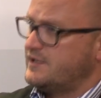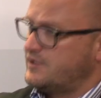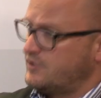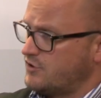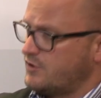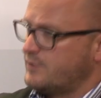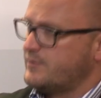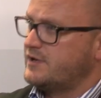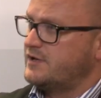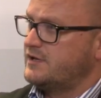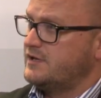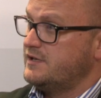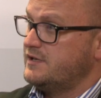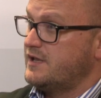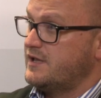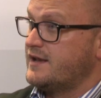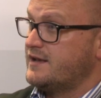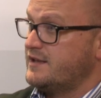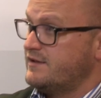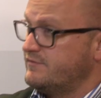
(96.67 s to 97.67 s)

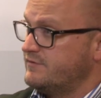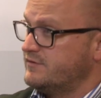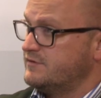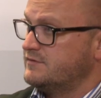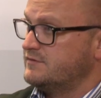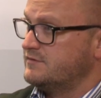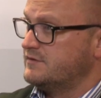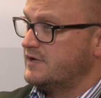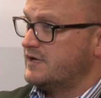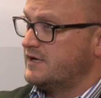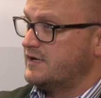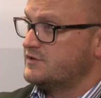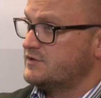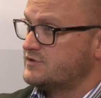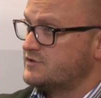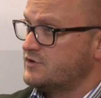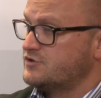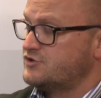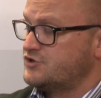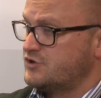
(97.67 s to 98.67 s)
economically, and even
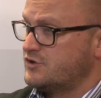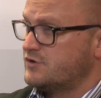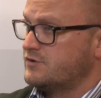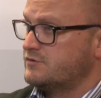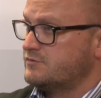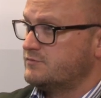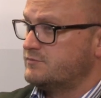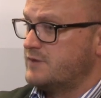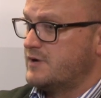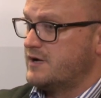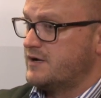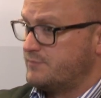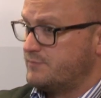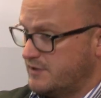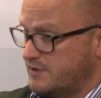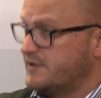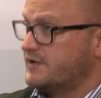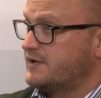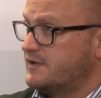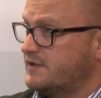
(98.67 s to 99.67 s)

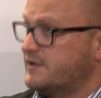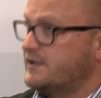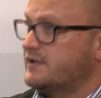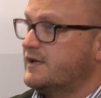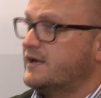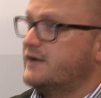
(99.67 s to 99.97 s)
socio-politically